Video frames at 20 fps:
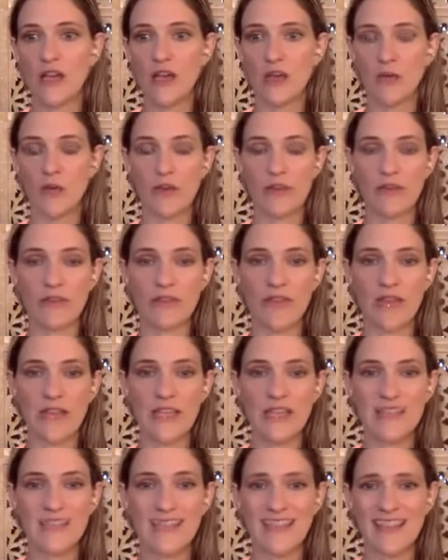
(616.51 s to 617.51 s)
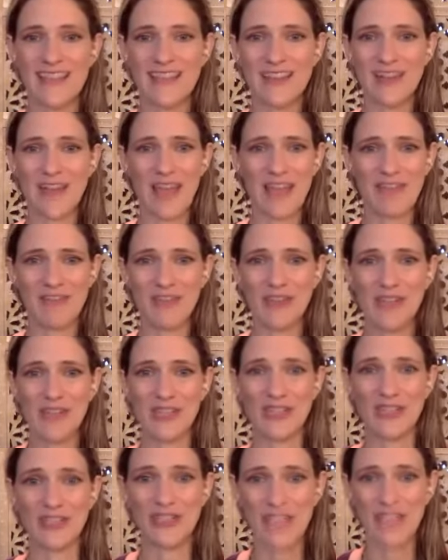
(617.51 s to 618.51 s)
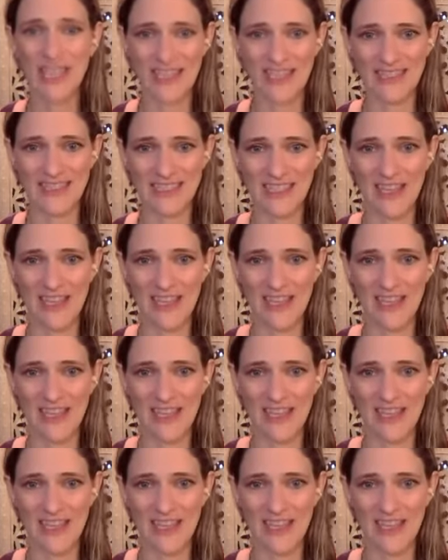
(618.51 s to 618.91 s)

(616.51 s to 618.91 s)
whatever that is, and I feel like shit.